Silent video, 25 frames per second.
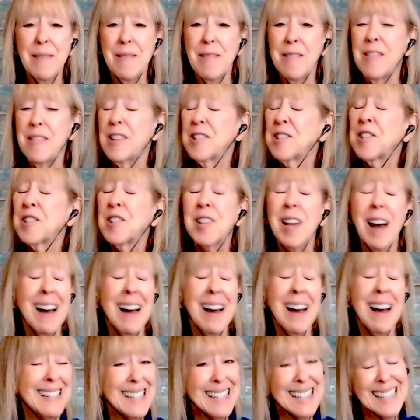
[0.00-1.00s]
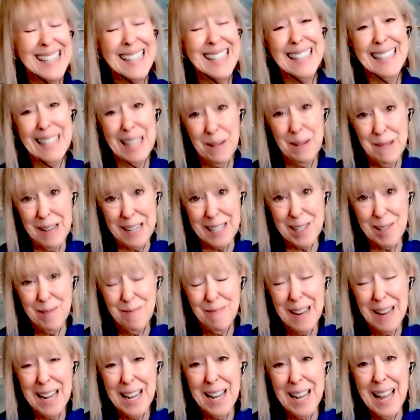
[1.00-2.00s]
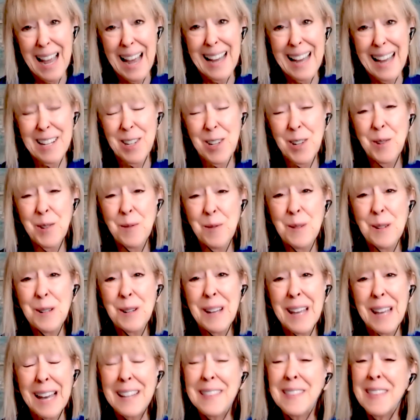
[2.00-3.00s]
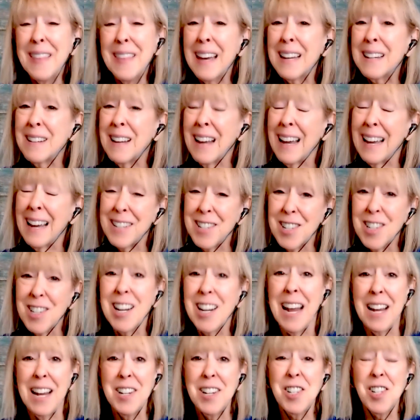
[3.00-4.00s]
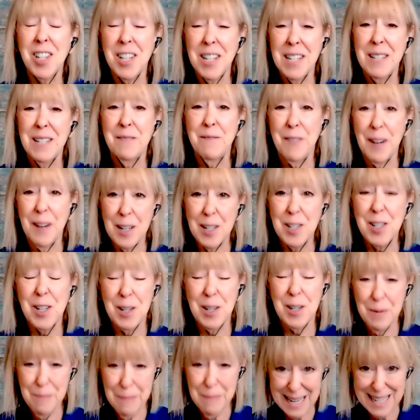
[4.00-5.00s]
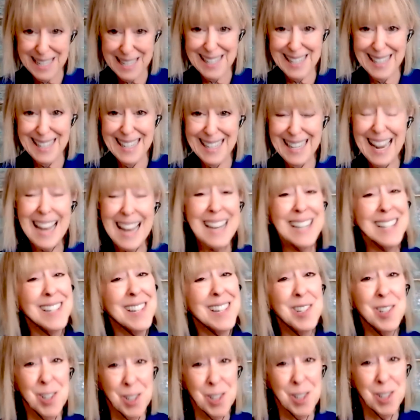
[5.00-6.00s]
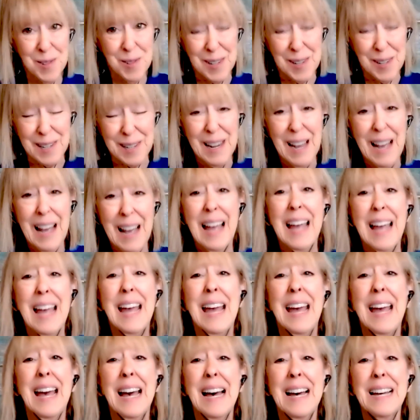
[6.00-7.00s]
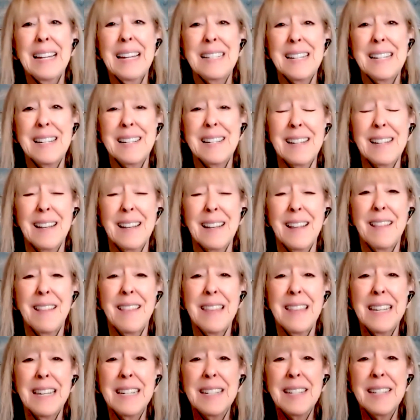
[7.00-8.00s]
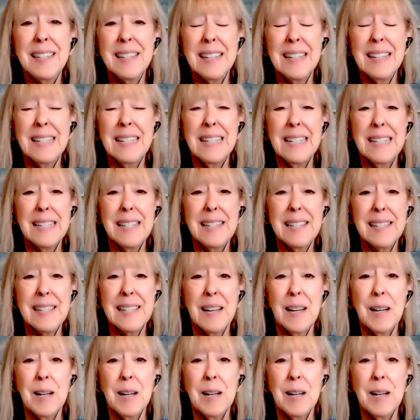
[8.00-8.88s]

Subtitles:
the sky's the limit. You will get that education in functional medicine as a student. And this is